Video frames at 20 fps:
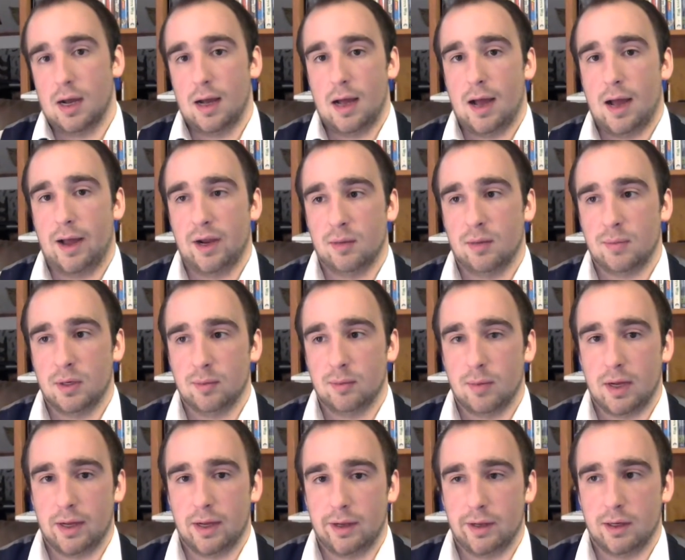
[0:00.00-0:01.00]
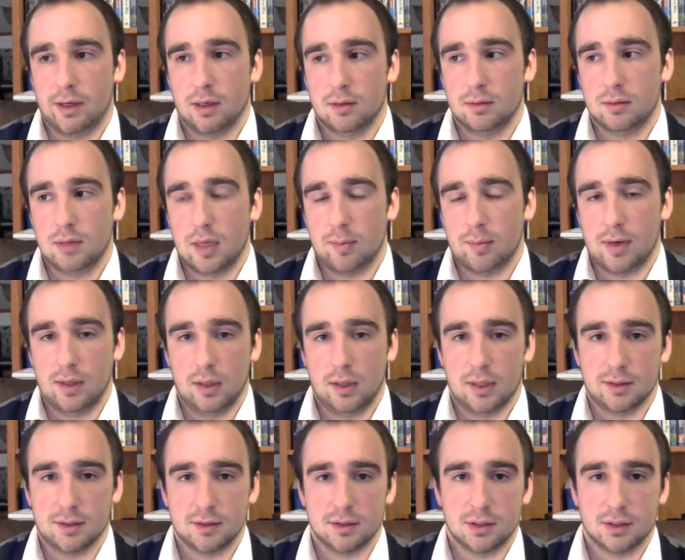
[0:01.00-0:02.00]
high up on my
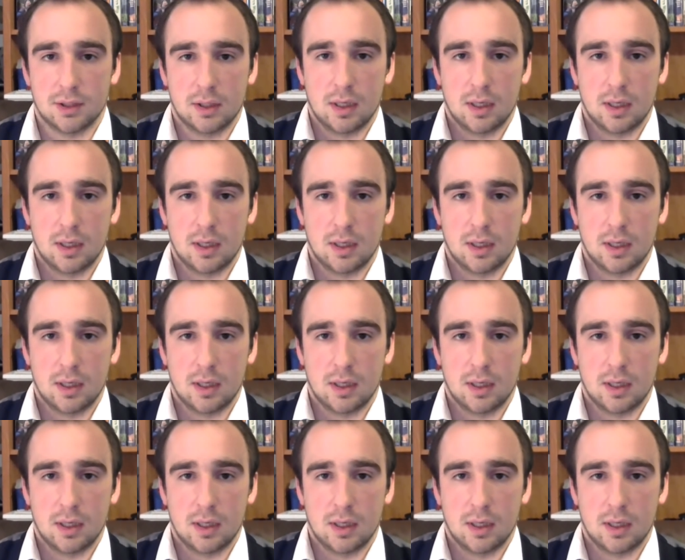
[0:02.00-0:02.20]
list,